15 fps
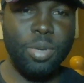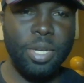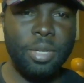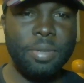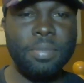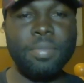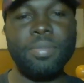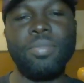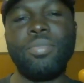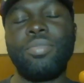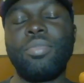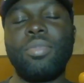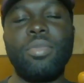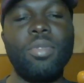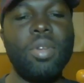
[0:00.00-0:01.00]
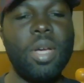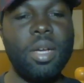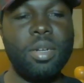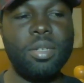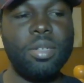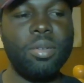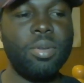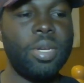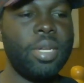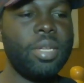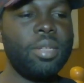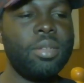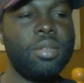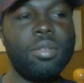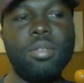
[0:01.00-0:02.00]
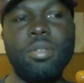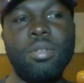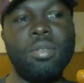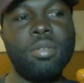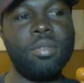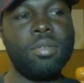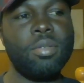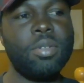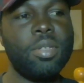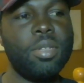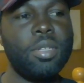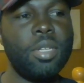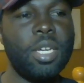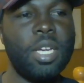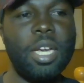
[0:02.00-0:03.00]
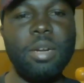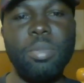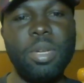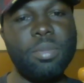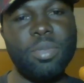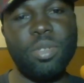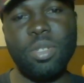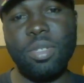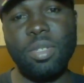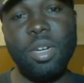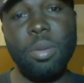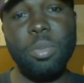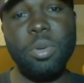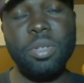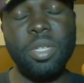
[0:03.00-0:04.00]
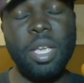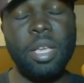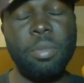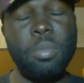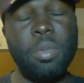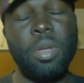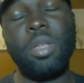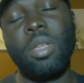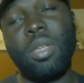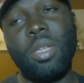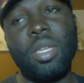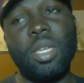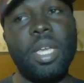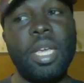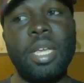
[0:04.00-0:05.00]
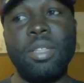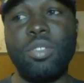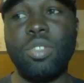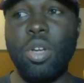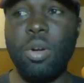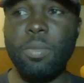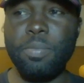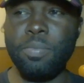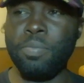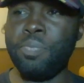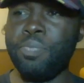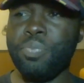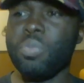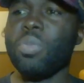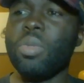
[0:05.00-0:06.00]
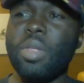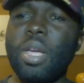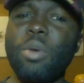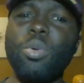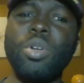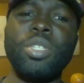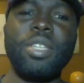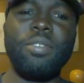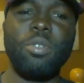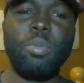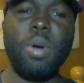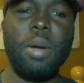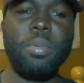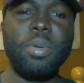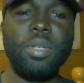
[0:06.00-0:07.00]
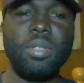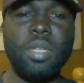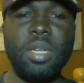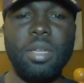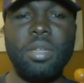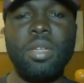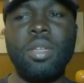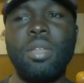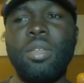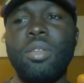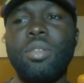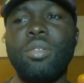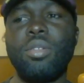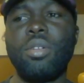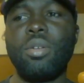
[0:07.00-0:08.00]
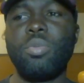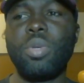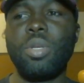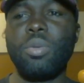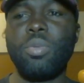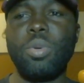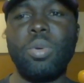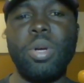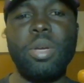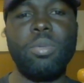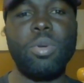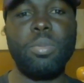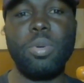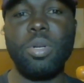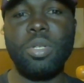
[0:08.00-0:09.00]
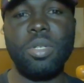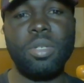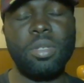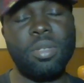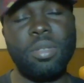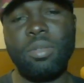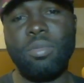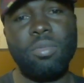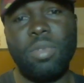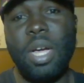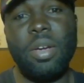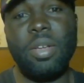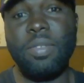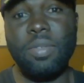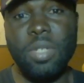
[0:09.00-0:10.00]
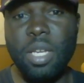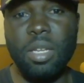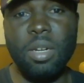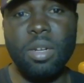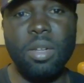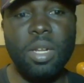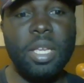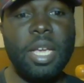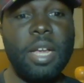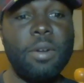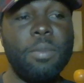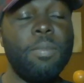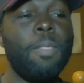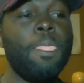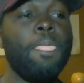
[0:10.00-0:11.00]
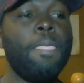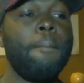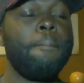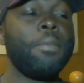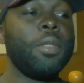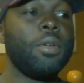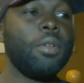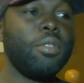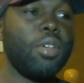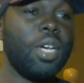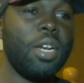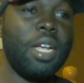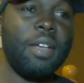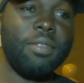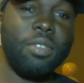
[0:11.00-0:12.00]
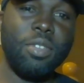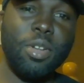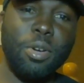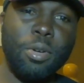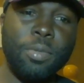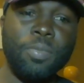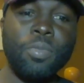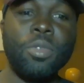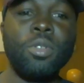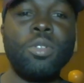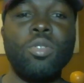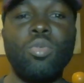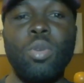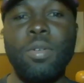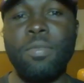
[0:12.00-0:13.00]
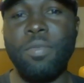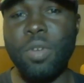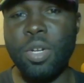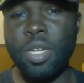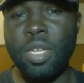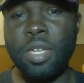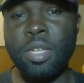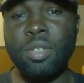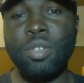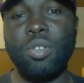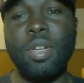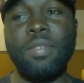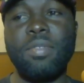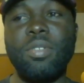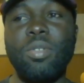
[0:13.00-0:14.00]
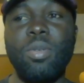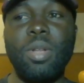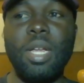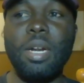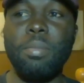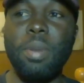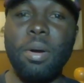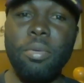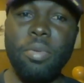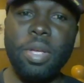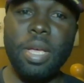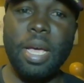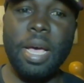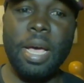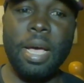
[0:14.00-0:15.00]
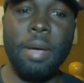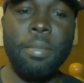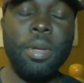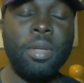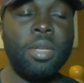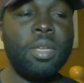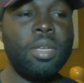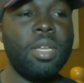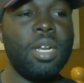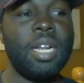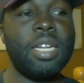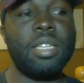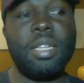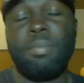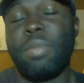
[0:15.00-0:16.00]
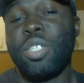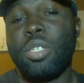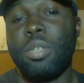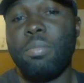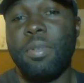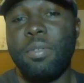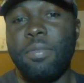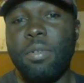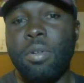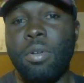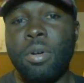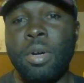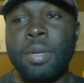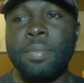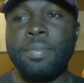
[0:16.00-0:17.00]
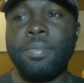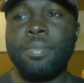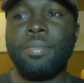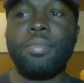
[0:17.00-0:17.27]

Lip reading: it, know how to do it, it kind of becomes just a numbers game. And so there were several properties that, you know, we were able to purchase without even taking a look at them. You know, you kind of have to know square footage. You have to know a lot about rehab. And as I mentioned before,